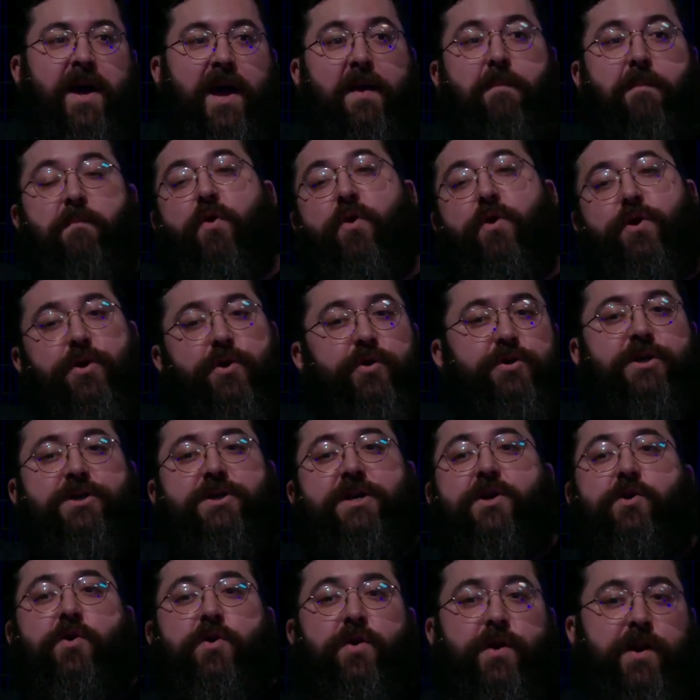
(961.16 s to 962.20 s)
more users
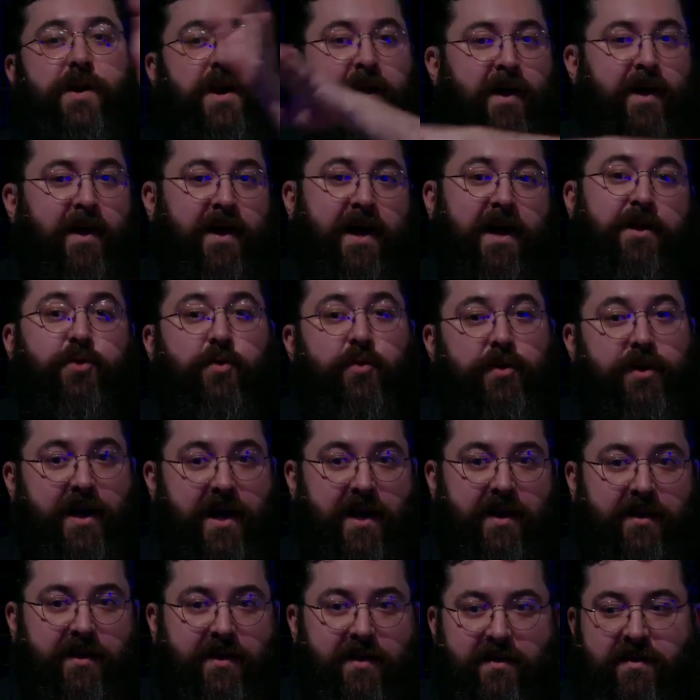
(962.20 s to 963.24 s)
are going to get to the
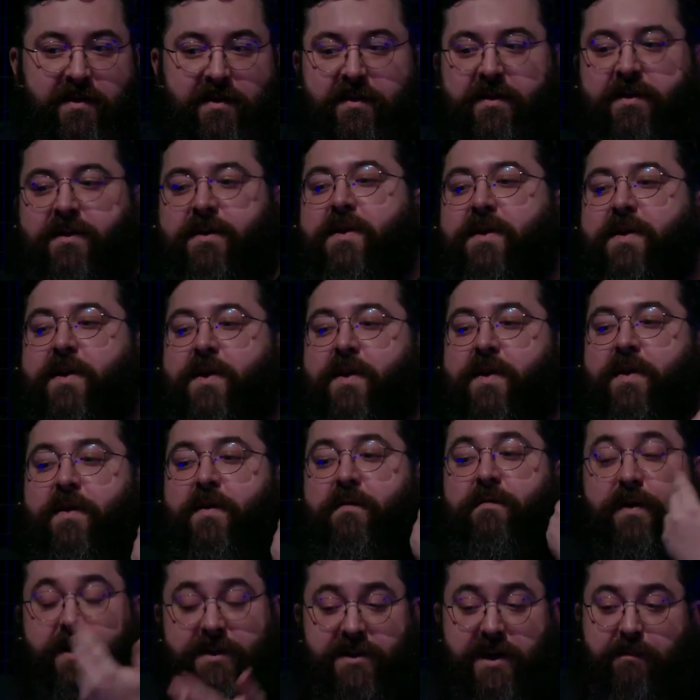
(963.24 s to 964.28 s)
end.
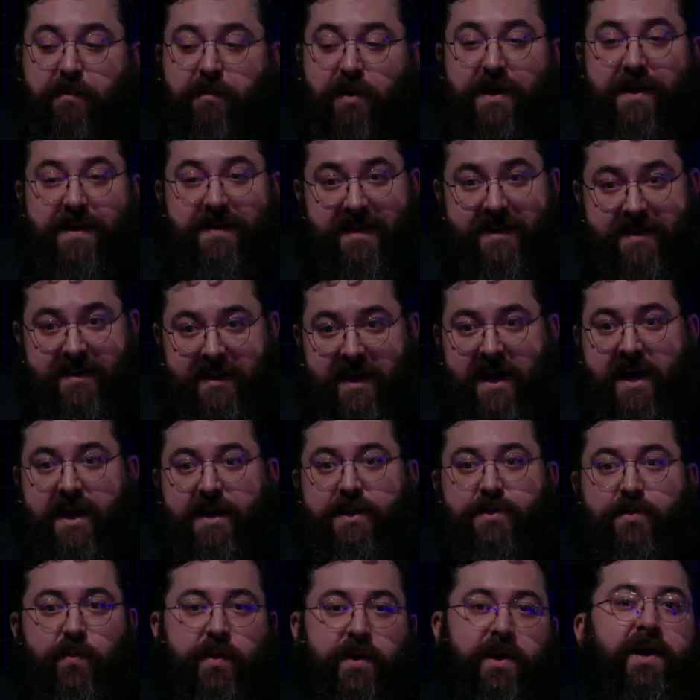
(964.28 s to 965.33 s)
For example, in this
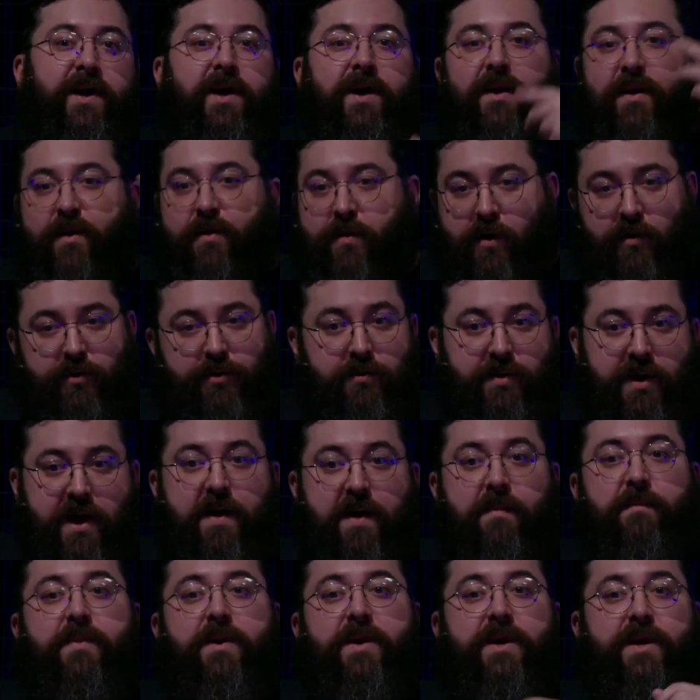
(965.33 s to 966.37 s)
case, we throw some
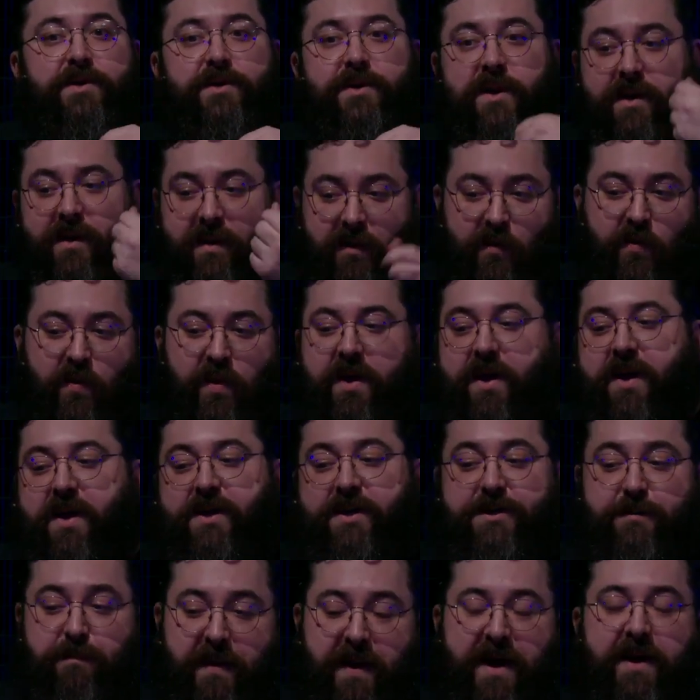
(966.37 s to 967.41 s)
numbers and we
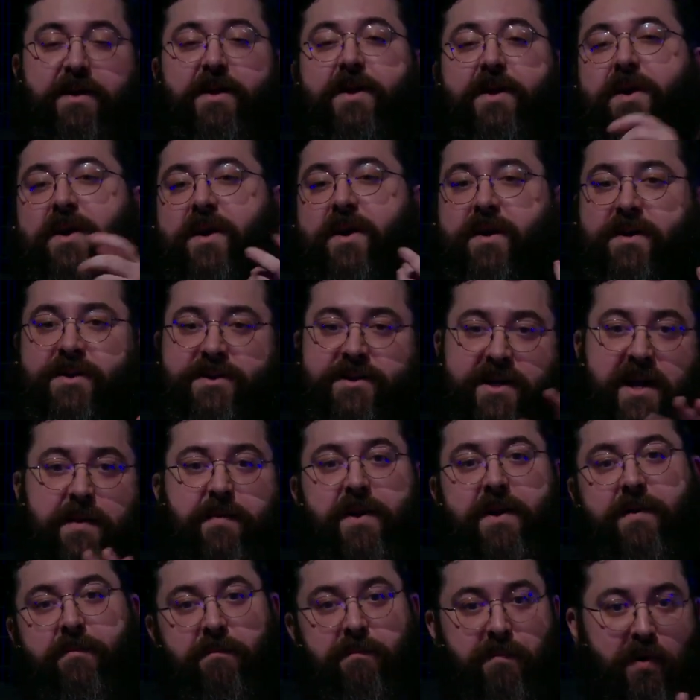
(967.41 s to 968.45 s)
expect
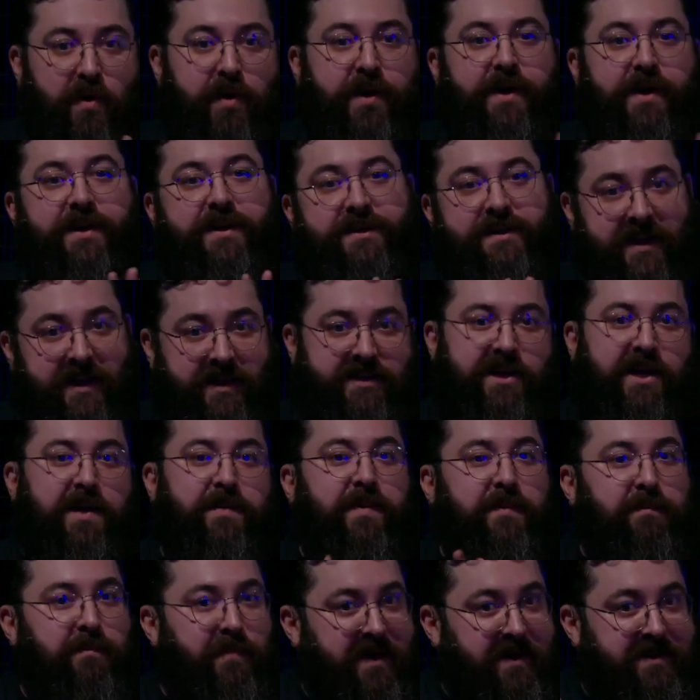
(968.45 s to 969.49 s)

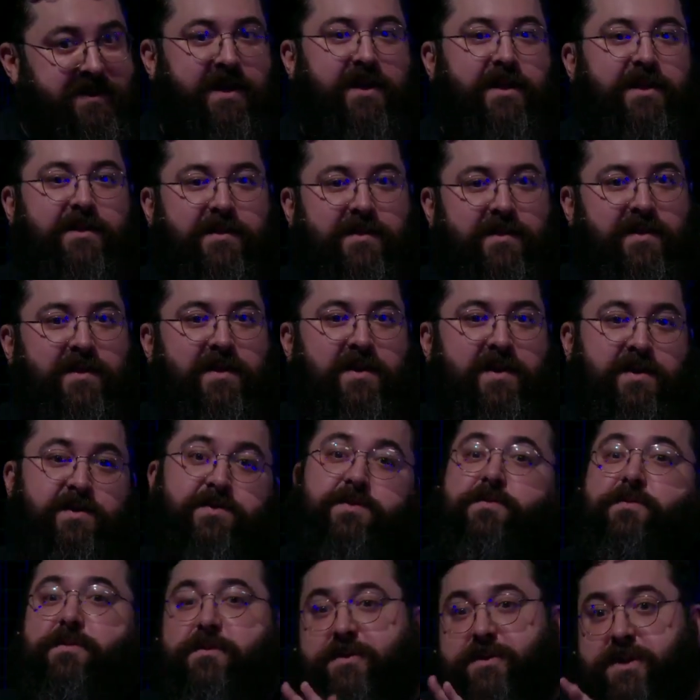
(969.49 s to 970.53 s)
7.67%,
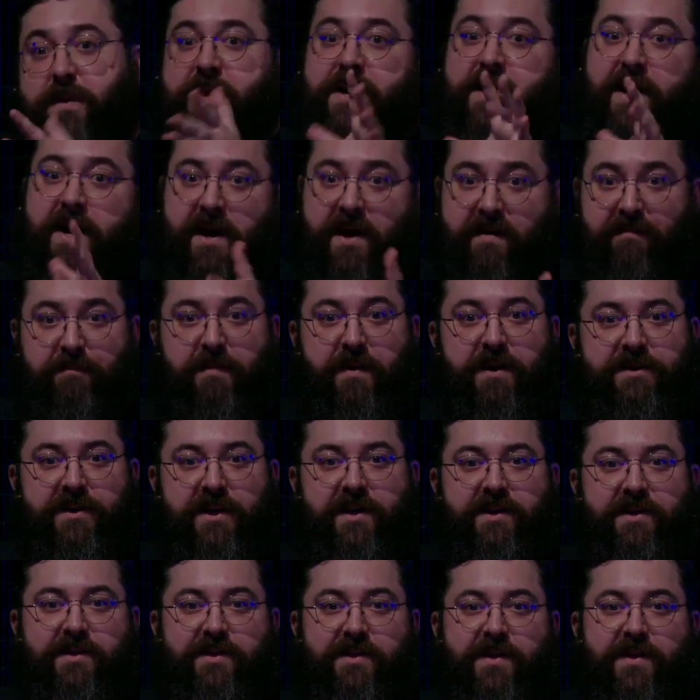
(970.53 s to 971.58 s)
so 7.5%